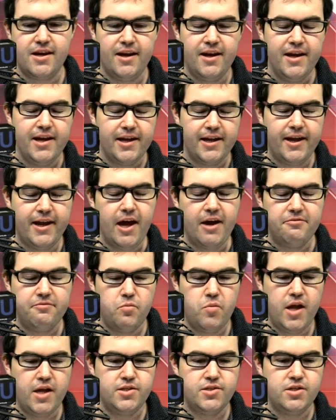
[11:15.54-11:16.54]

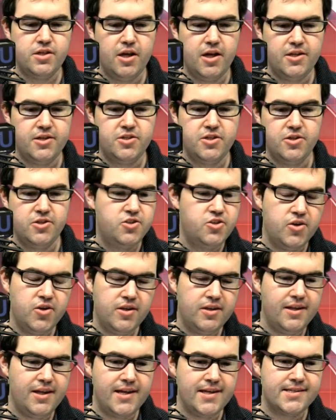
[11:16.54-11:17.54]
government to, to do
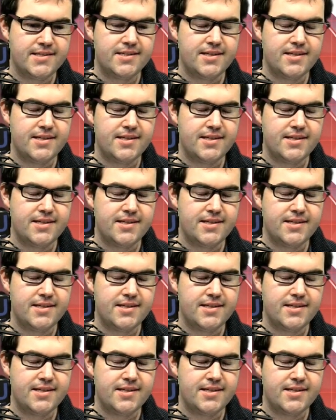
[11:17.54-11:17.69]
this.